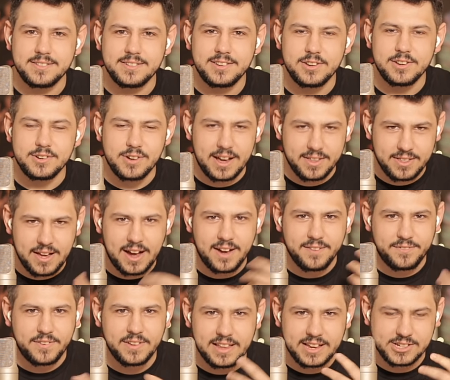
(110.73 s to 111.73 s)
You know, I
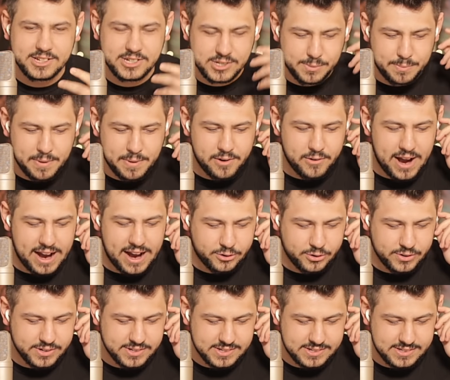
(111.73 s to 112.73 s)
feel like she's a better
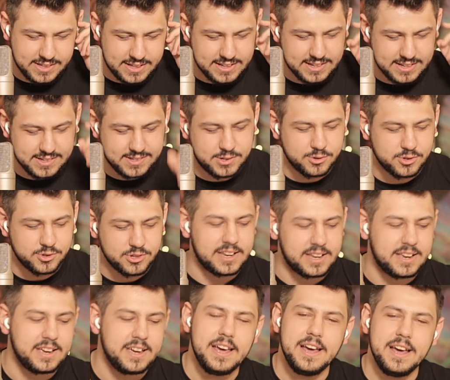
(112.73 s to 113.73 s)
actress than this usually.